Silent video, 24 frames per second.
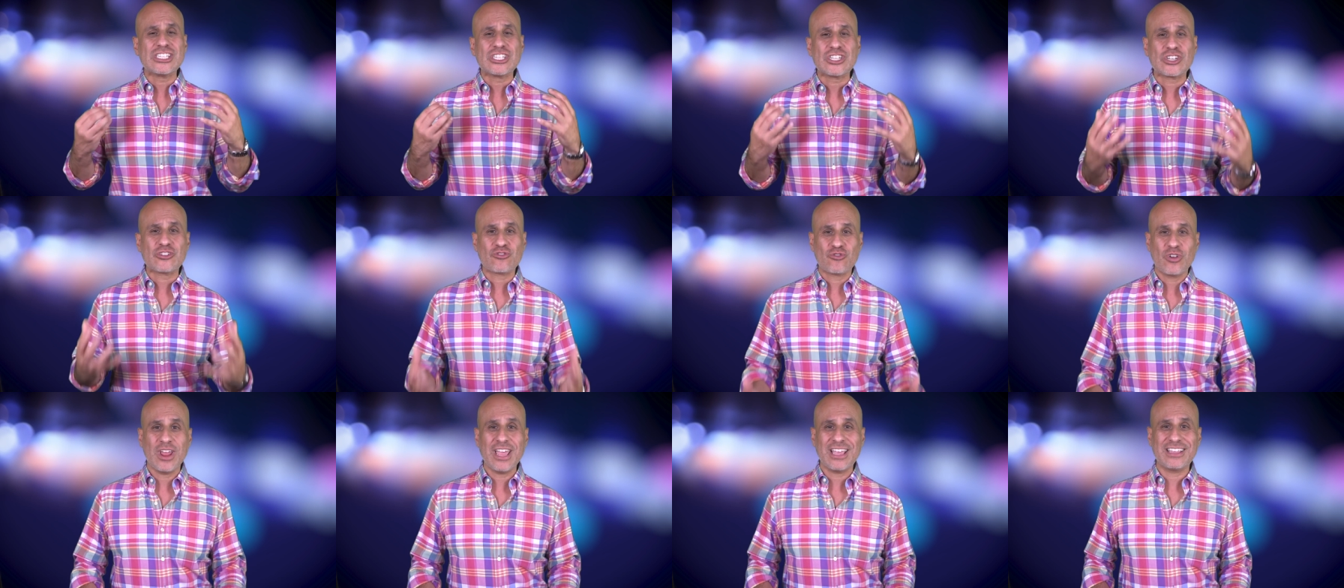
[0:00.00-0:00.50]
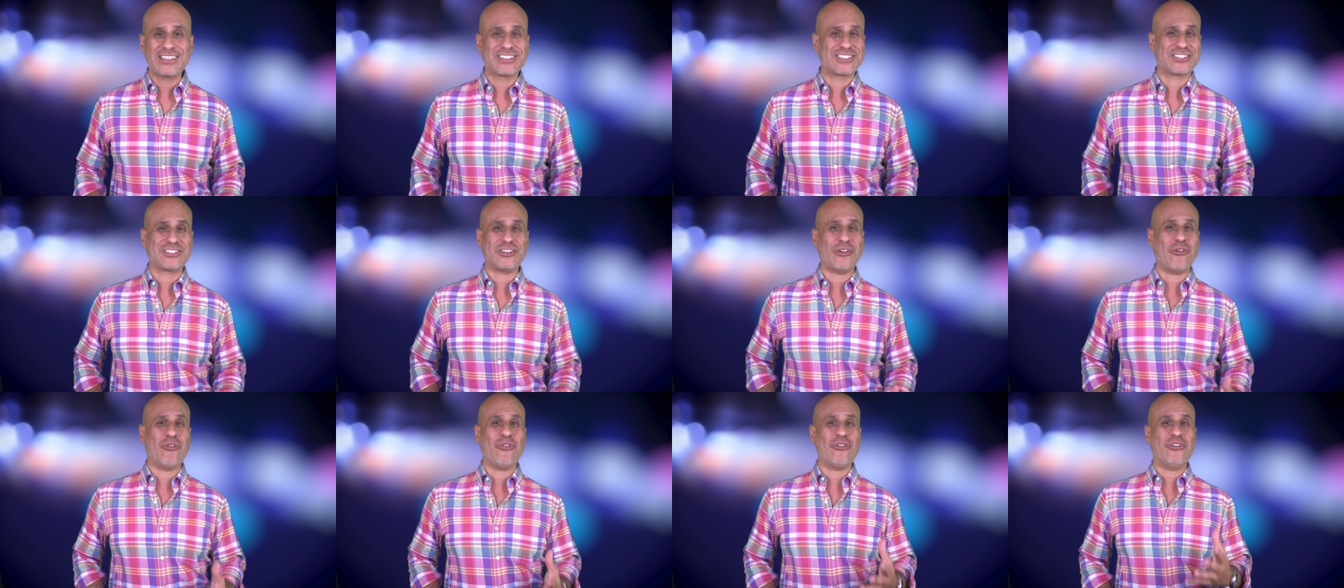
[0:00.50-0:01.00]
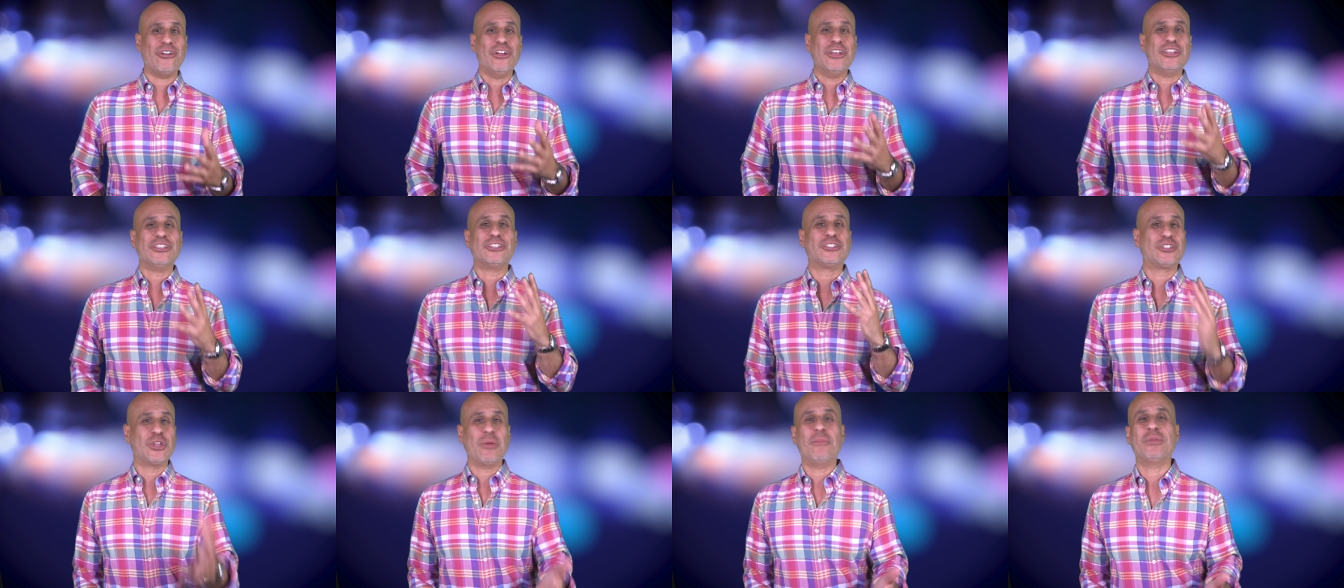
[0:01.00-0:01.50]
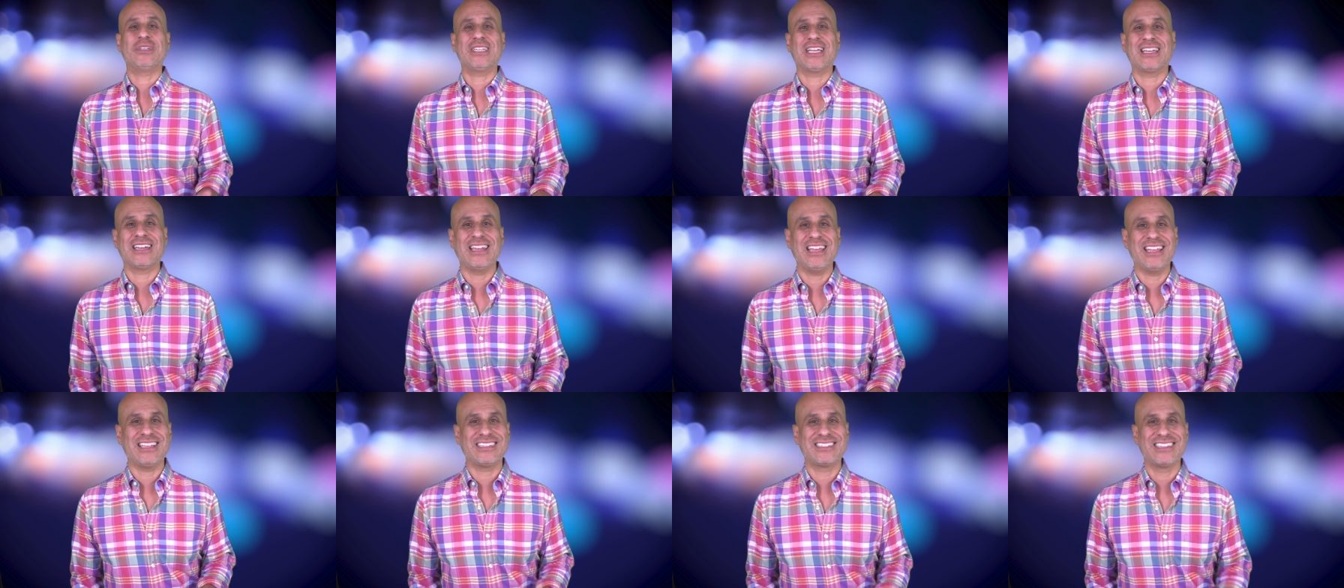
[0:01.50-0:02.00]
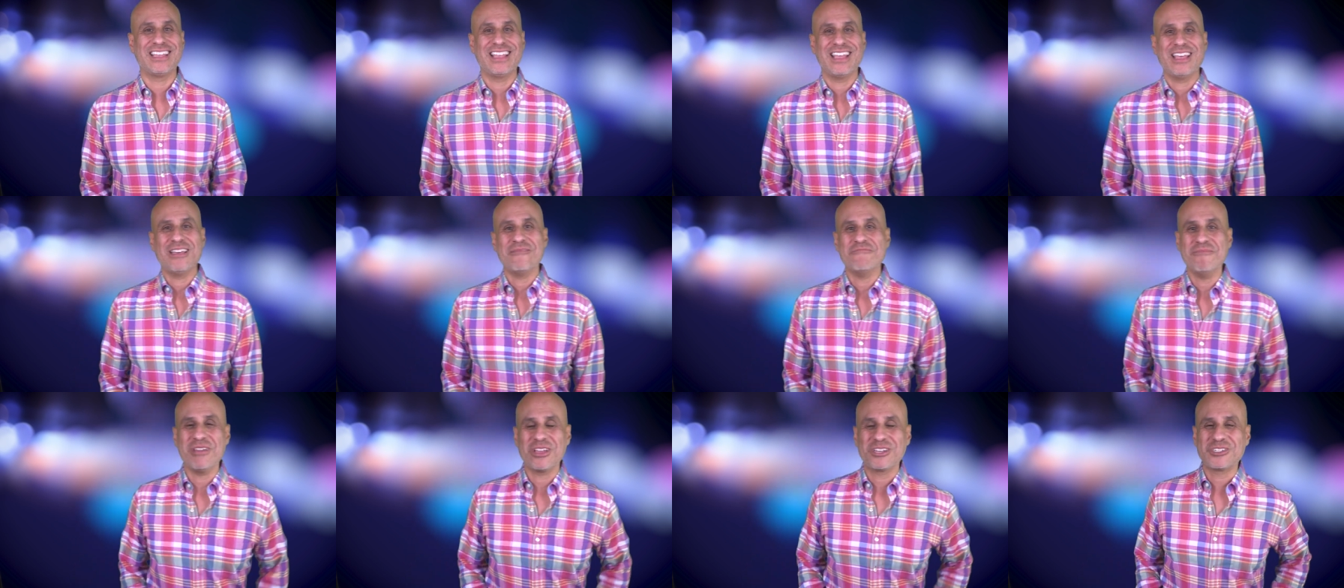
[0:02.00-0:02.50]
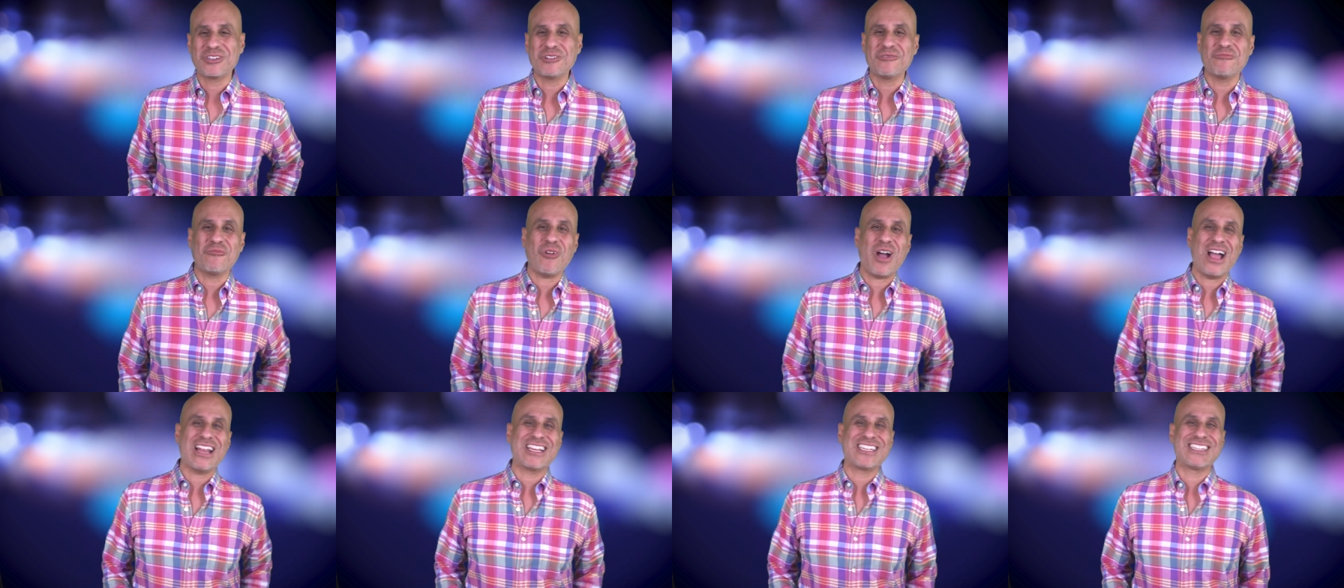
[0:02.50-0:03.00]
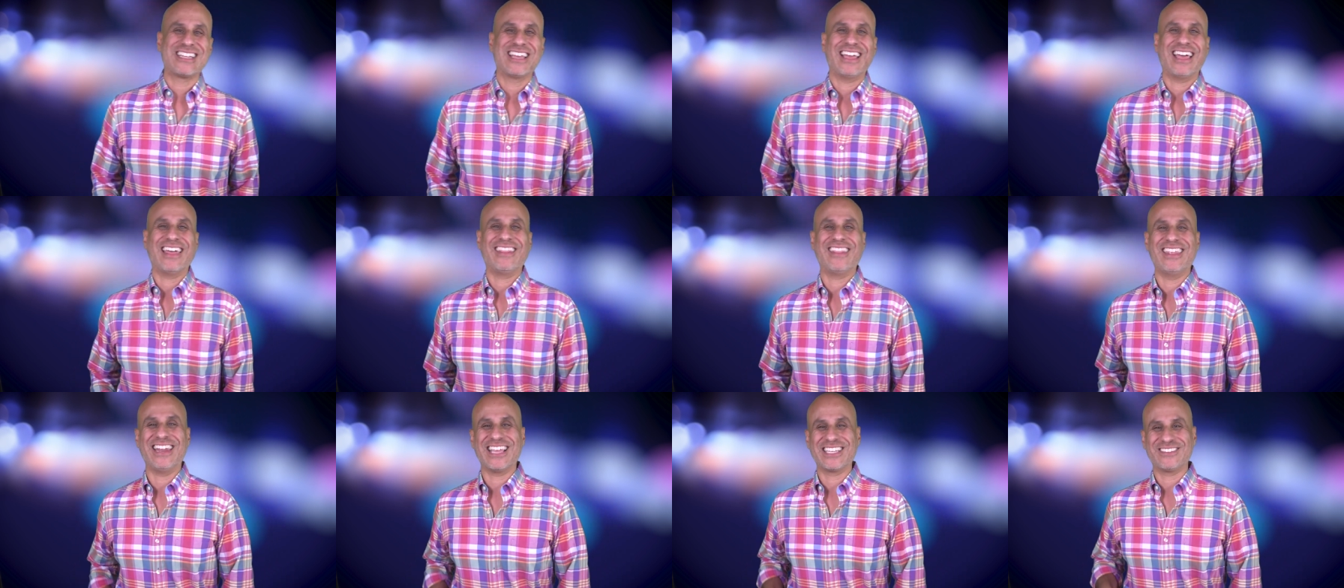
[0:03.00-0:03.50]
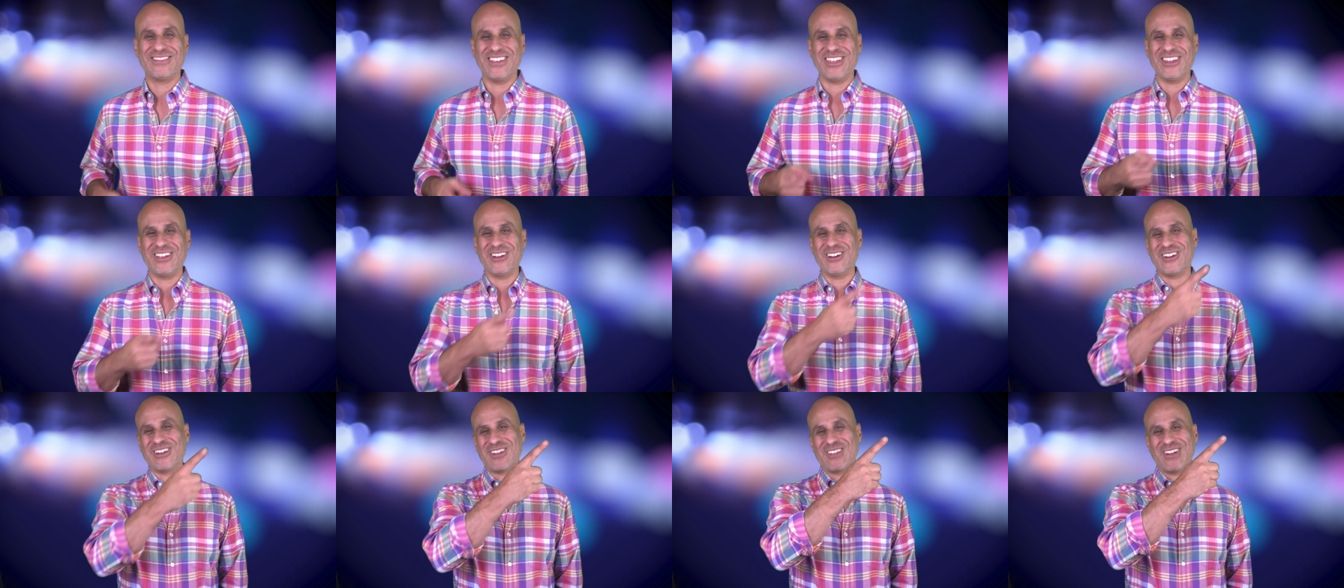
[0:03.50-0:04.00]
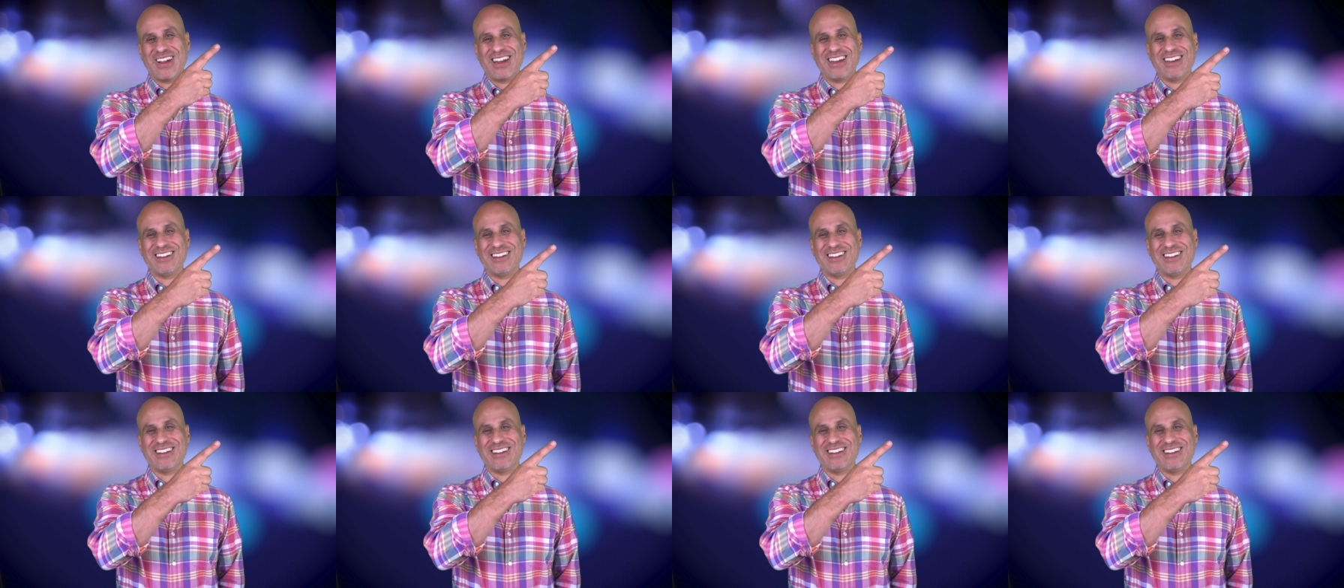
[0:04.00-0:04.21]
tricks, or stupid techniques, make sure to watch the next video right